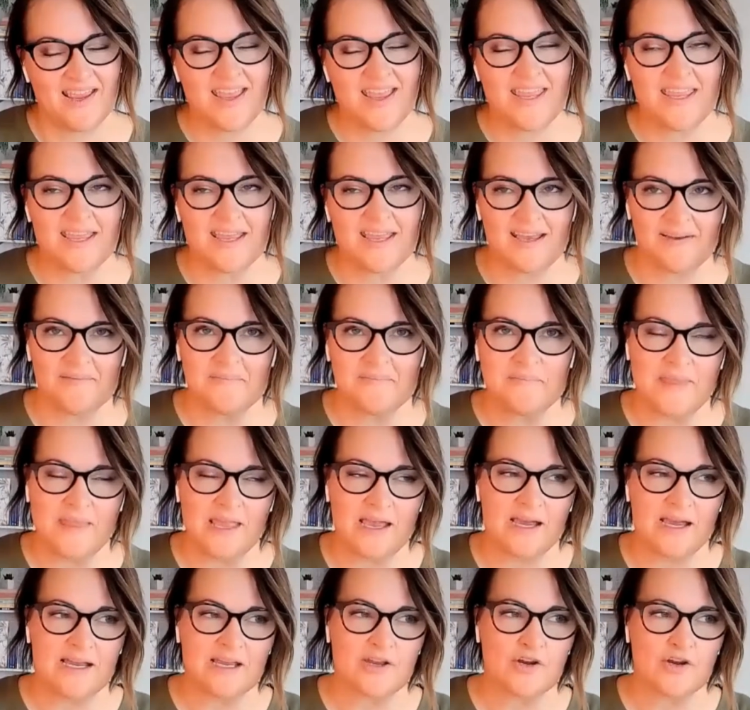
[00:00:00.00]
Yeah,
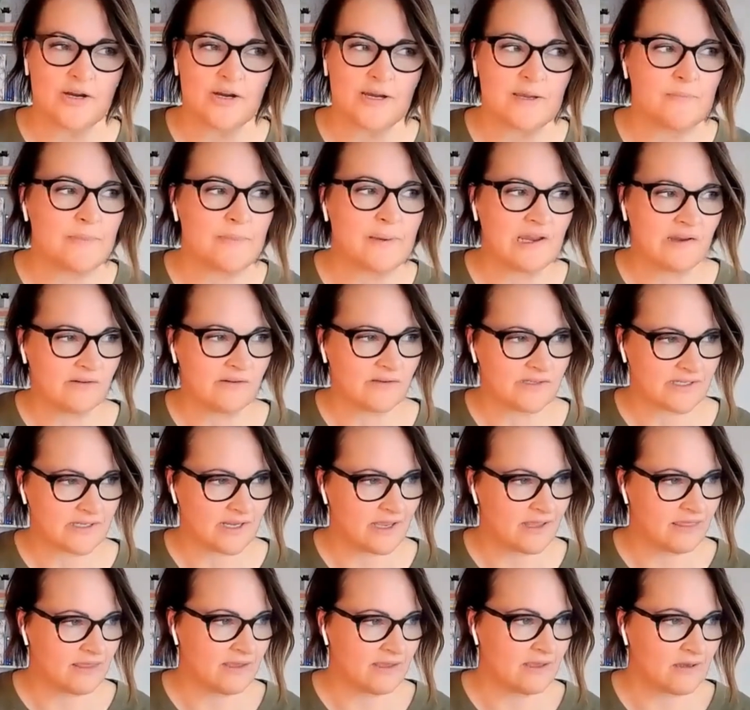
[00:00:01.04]
I agree, because
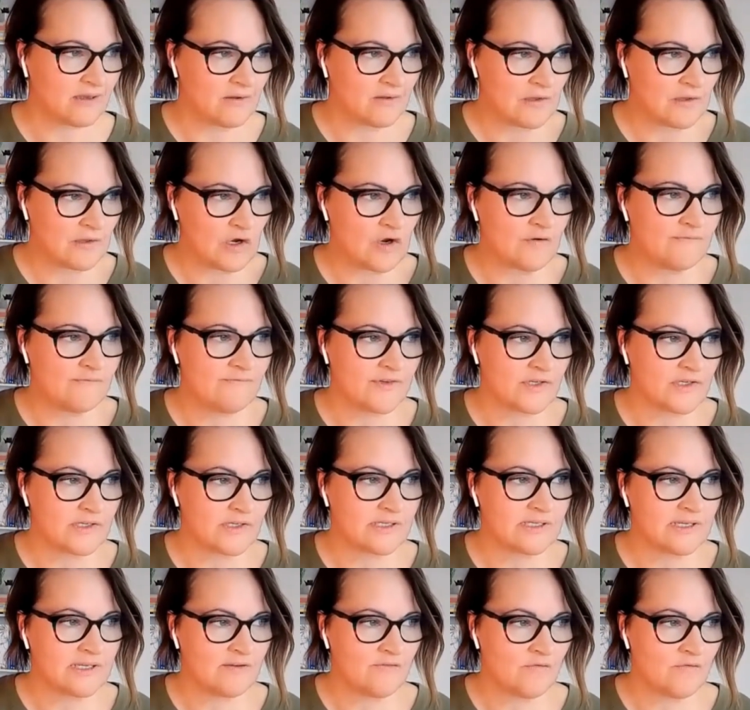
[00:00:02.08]
I think on the
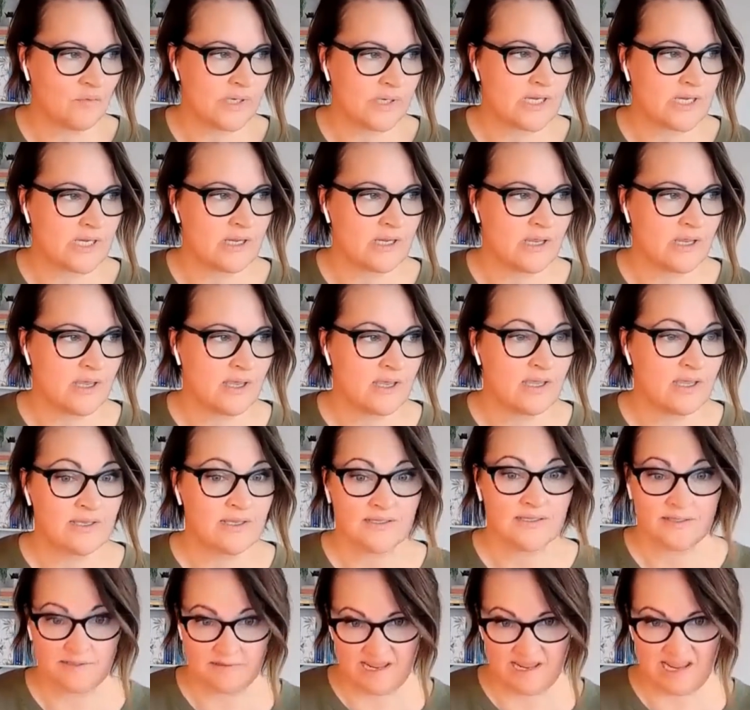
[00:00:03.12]
converse, if we
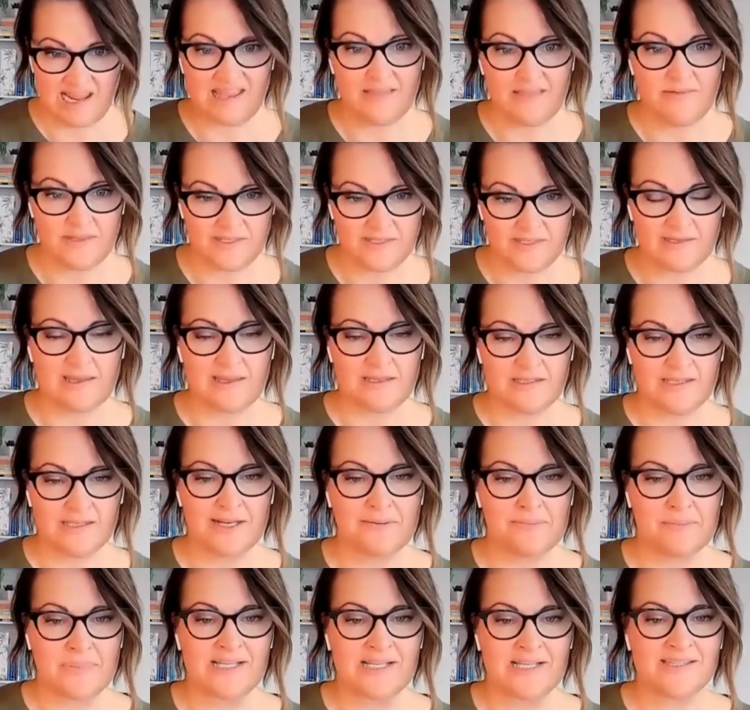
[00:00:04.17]
stay in the scarcity
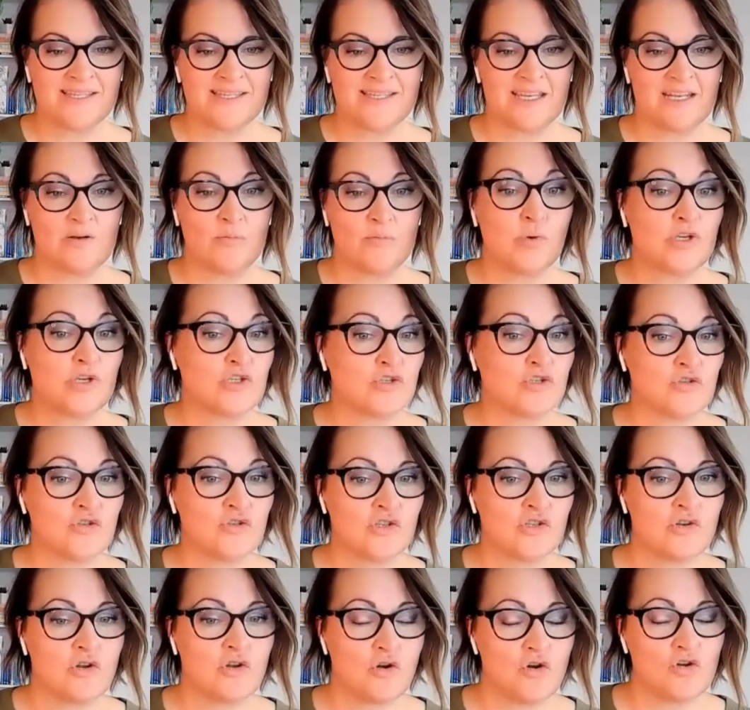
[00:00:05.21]
mindset and we choose
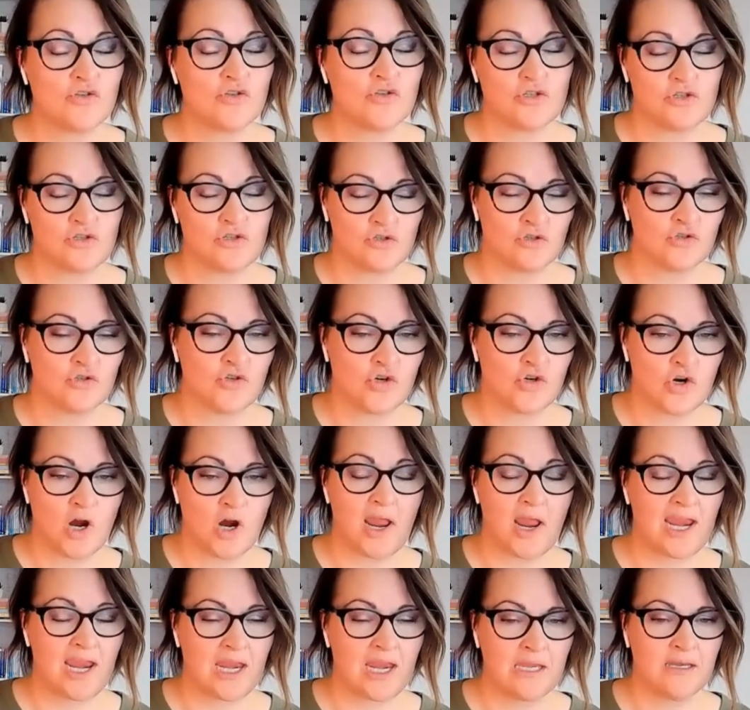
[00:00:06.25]
not to
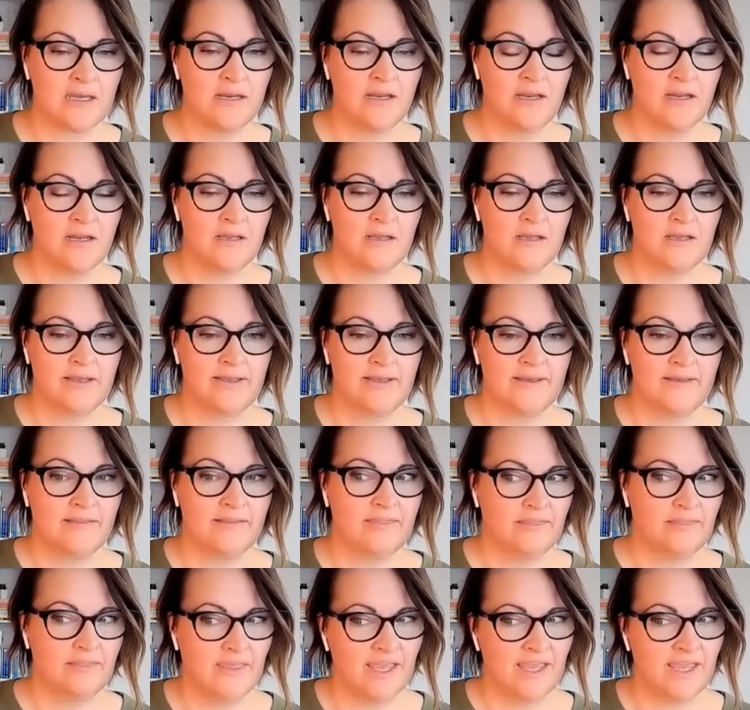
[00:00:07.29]
train,
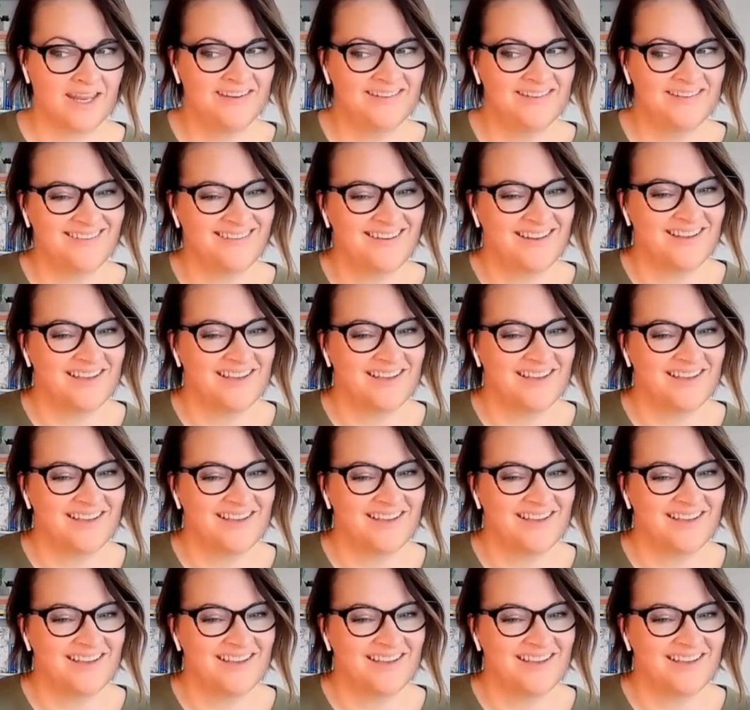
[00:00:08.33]
then